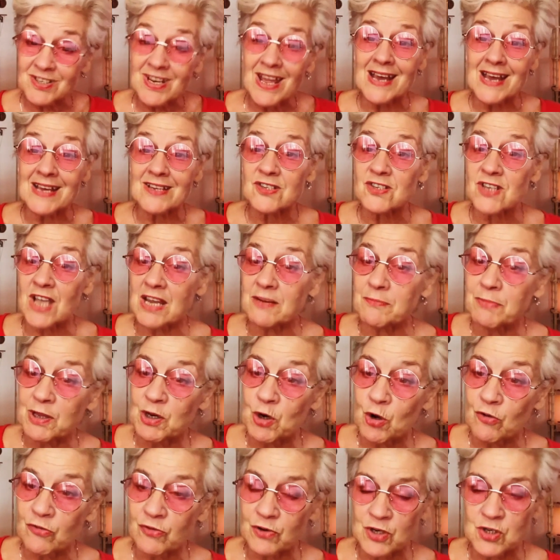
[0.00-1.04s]
desk had
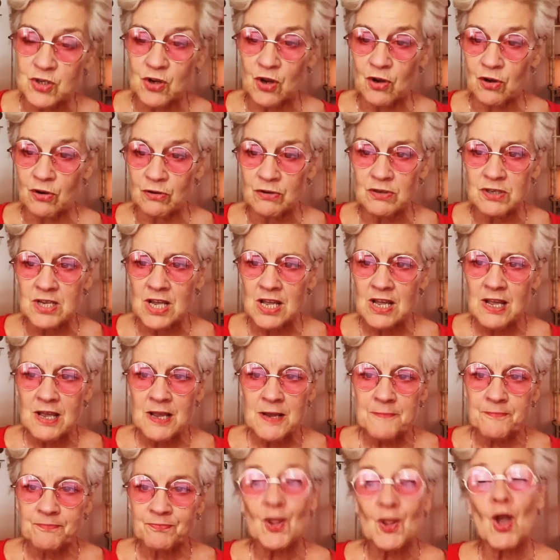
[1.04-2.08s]
been overturned.
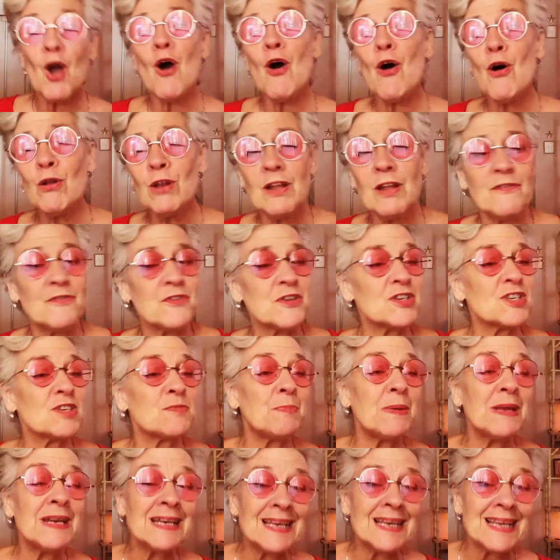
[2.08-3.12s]
All of the
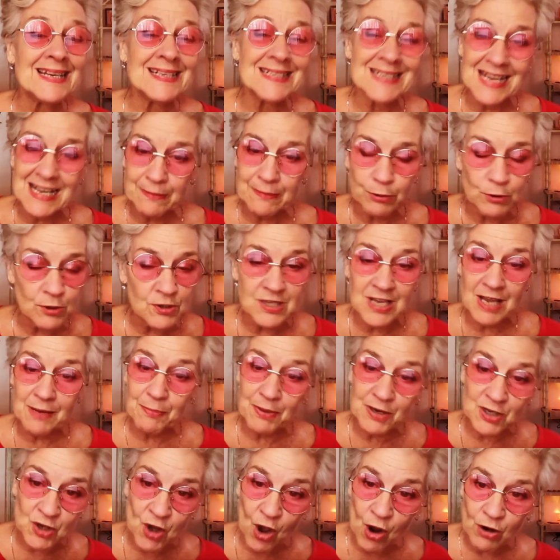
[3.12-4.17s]
spindly tables had
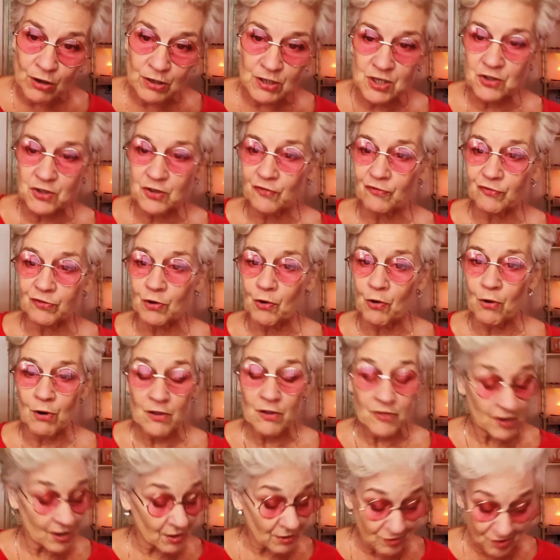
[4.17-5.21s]
been knocked to the floor,
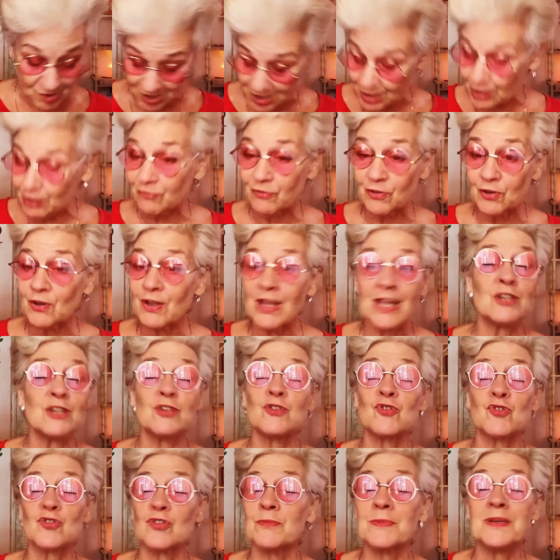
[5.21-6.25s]
their silver
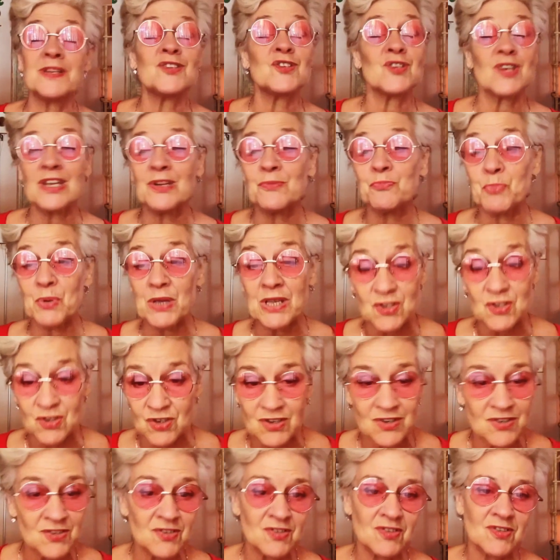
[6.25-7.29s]
instruments in
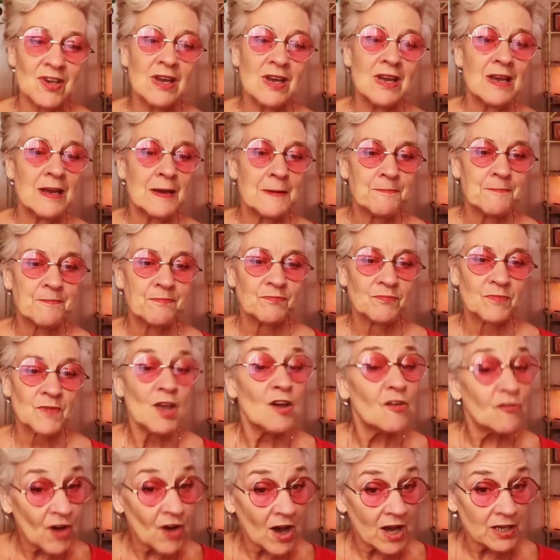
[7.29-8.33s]
pieces.
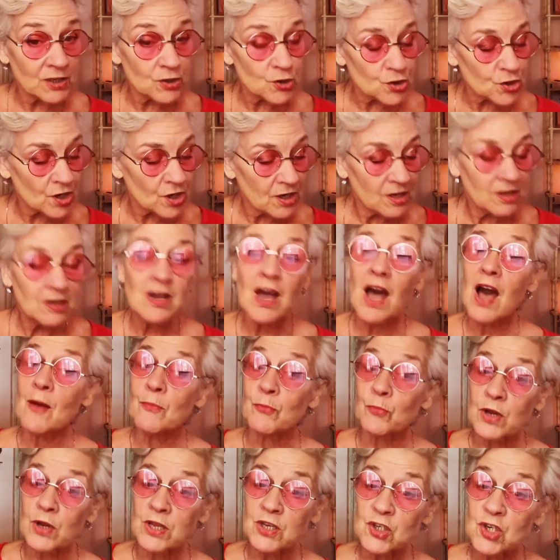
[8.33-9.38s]
Fudge,
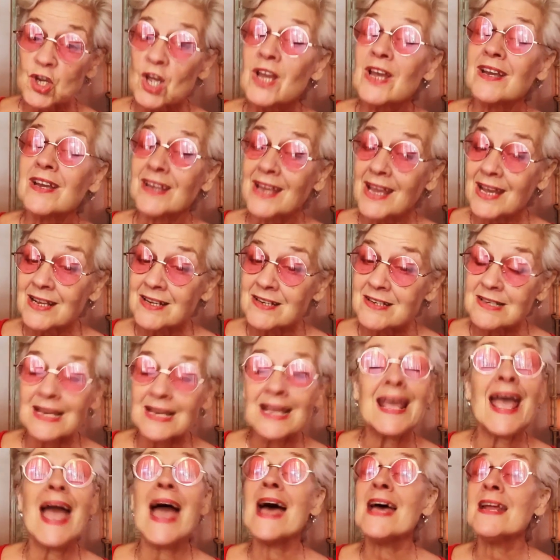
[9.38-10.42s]
Umbridge,
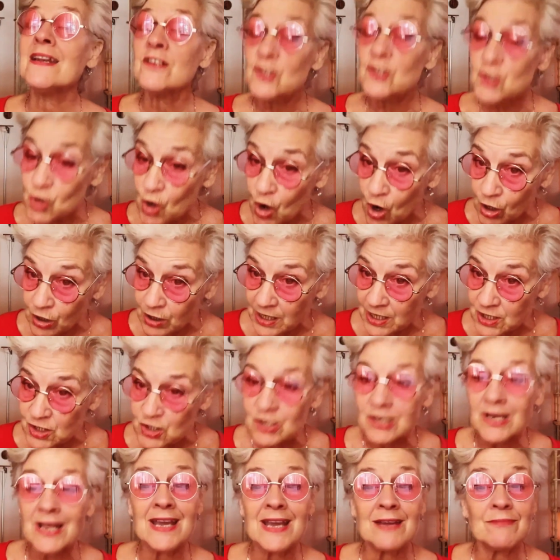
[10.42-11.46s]
Kingsley, and
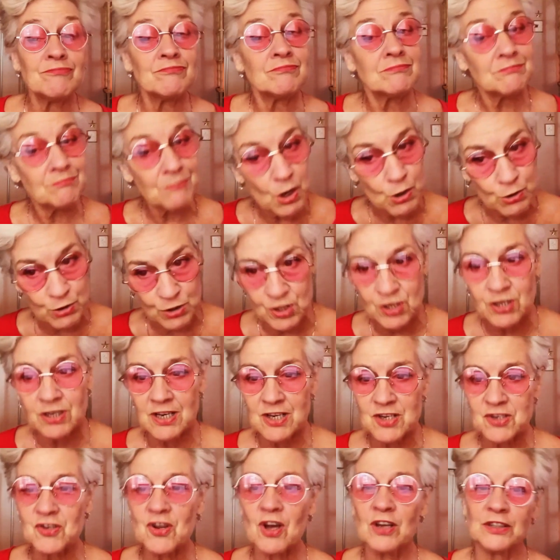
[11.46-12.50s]
Dawlish lay
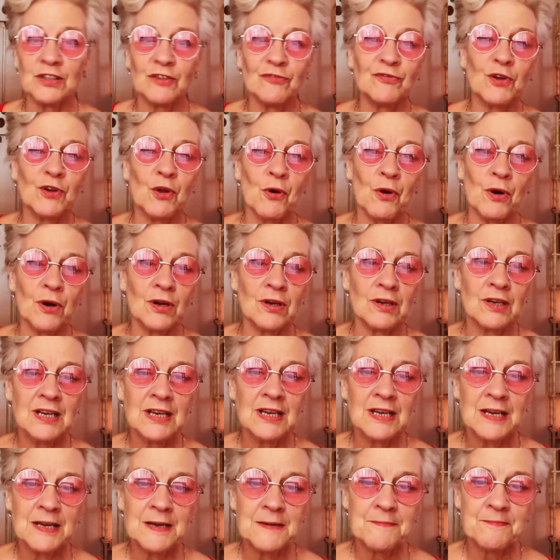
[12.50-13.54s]
motionless on the floor.
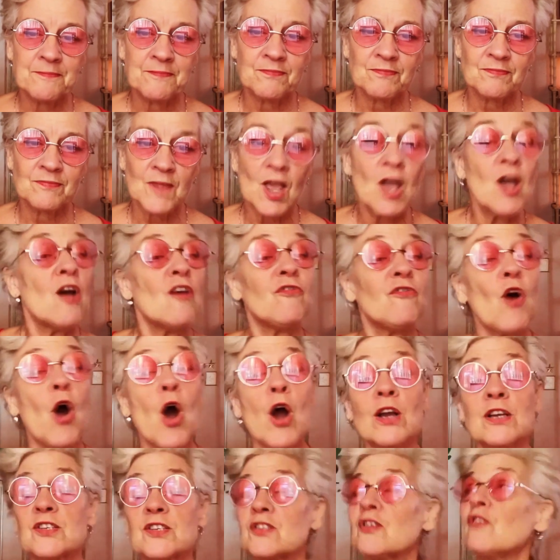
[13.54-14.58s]

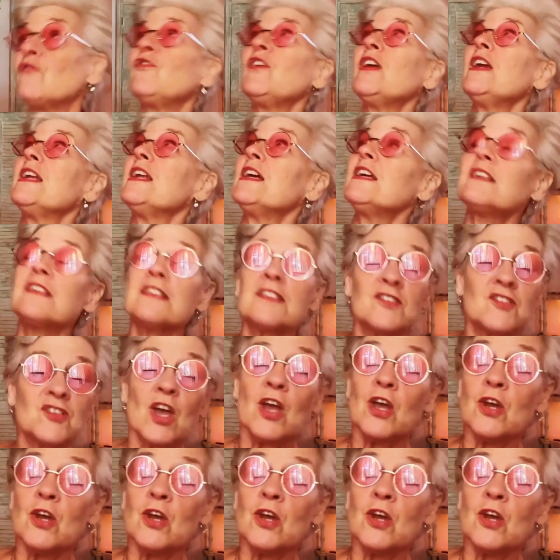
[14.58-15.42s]
Fox the Phoenix